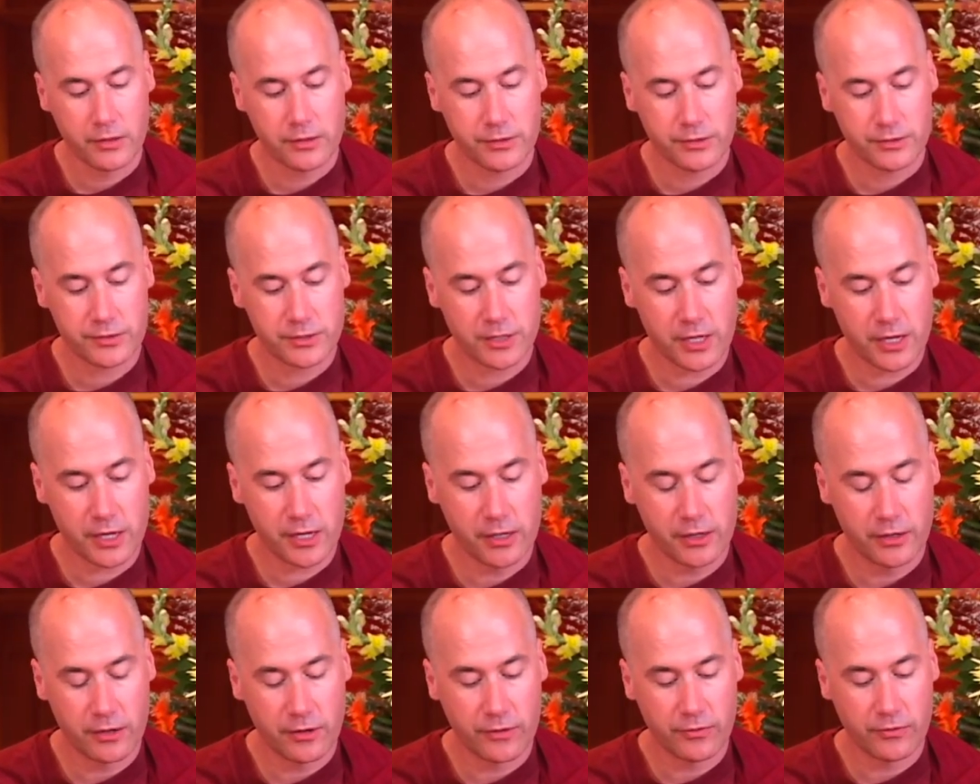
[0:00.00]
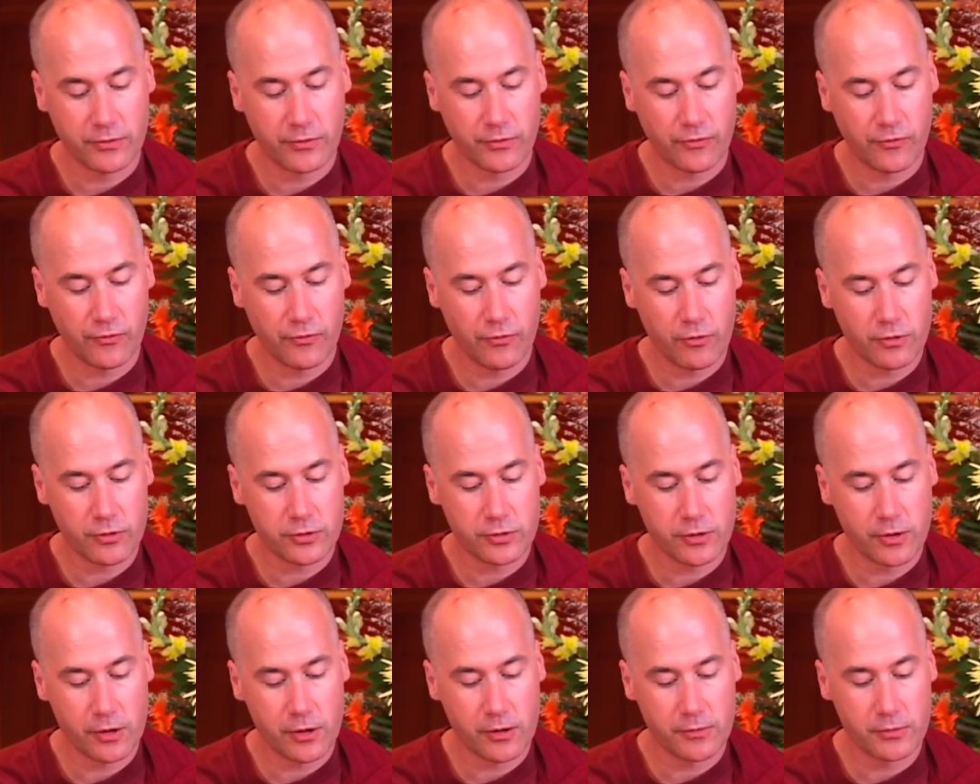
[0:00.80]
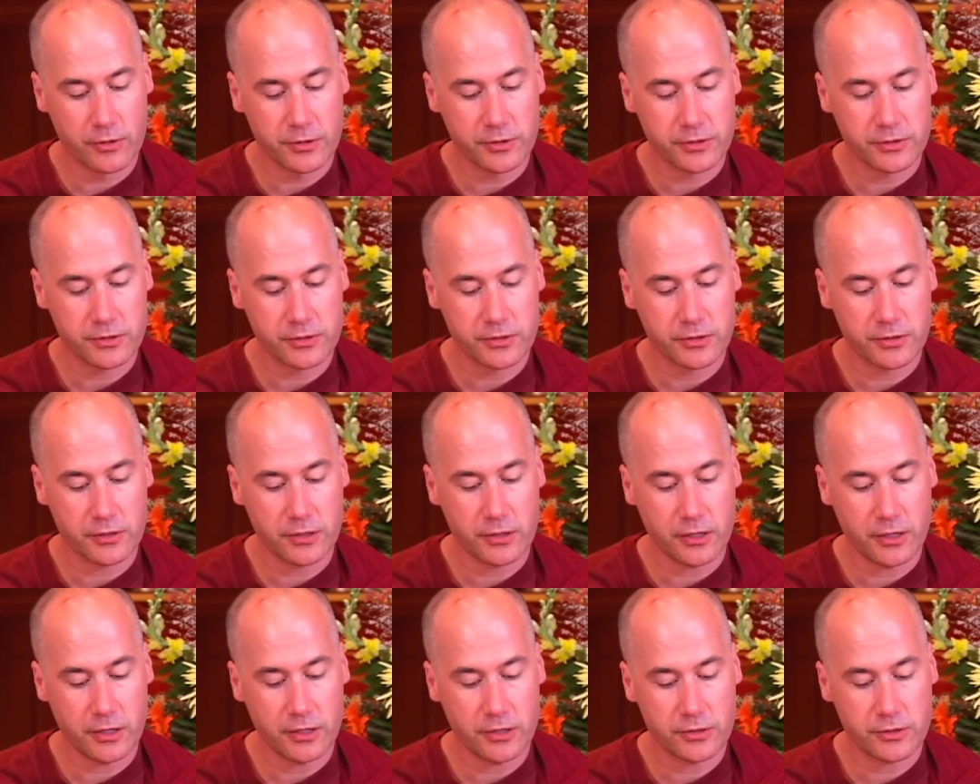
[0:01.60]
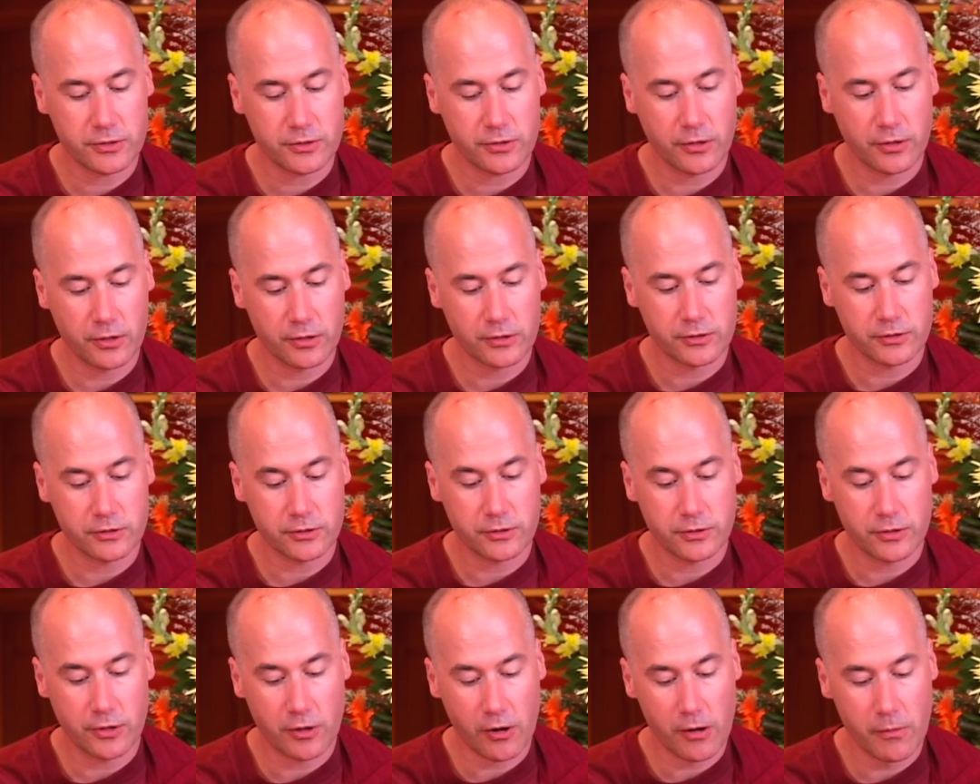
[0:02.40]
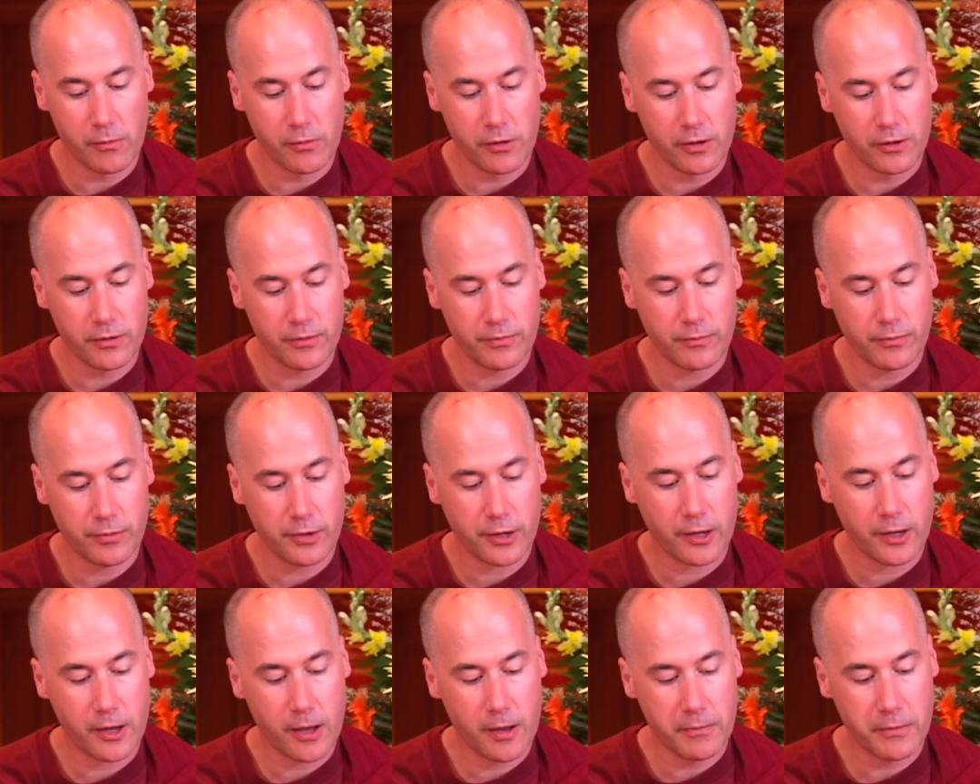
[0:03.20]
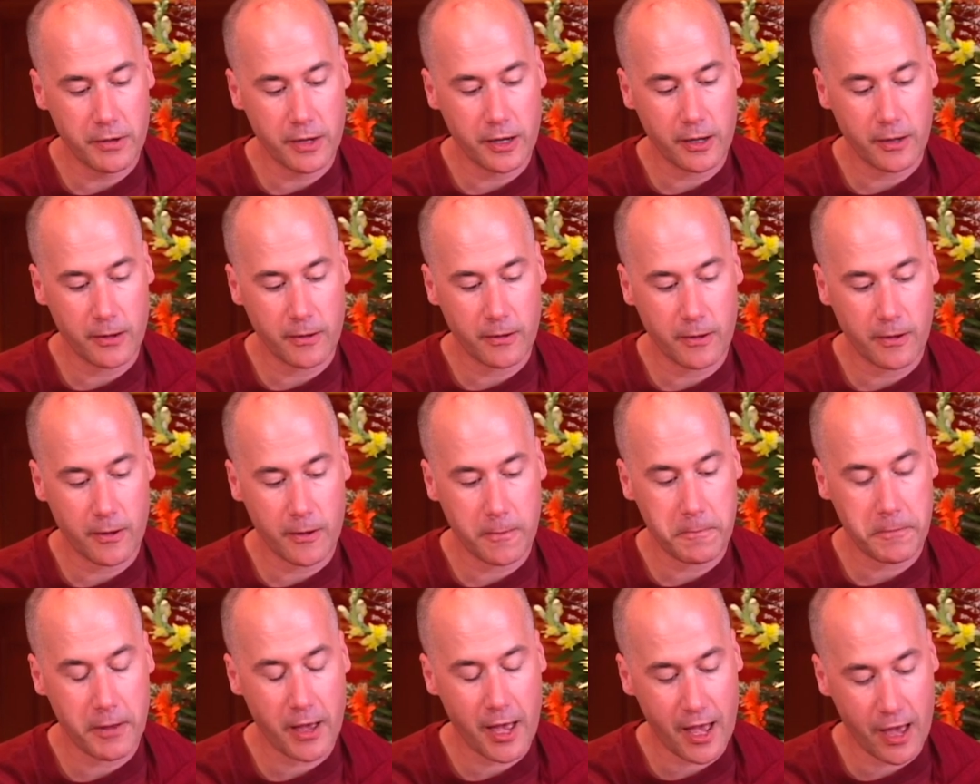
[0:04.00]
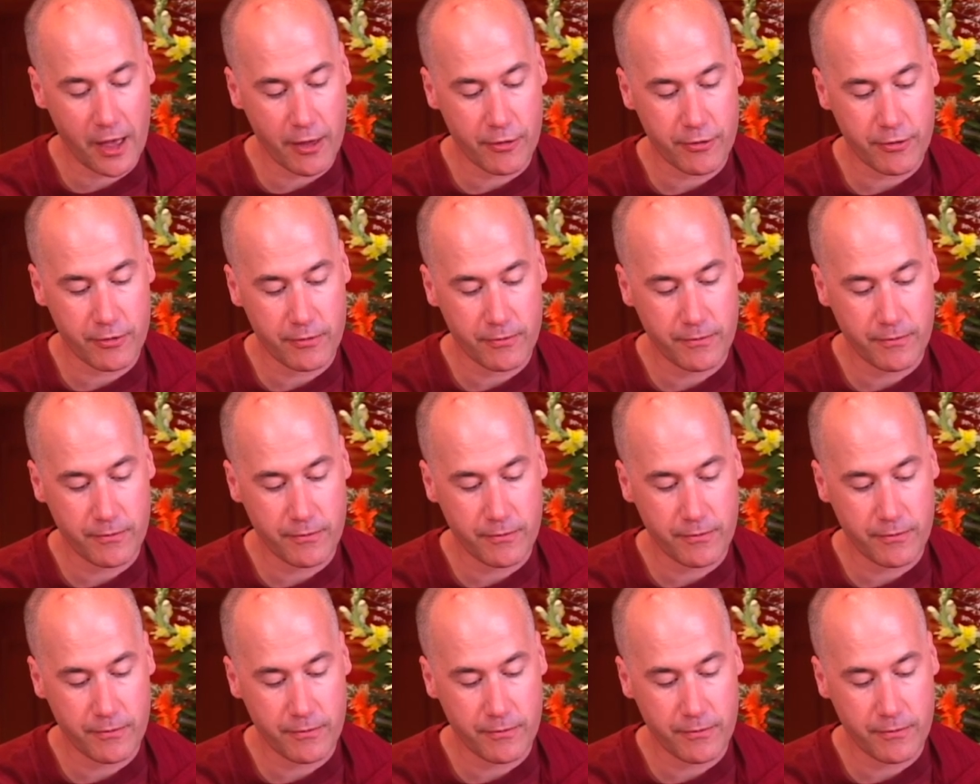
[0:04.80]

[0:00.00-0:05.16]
The second of the four Dharmas is called Dharma becoming a path.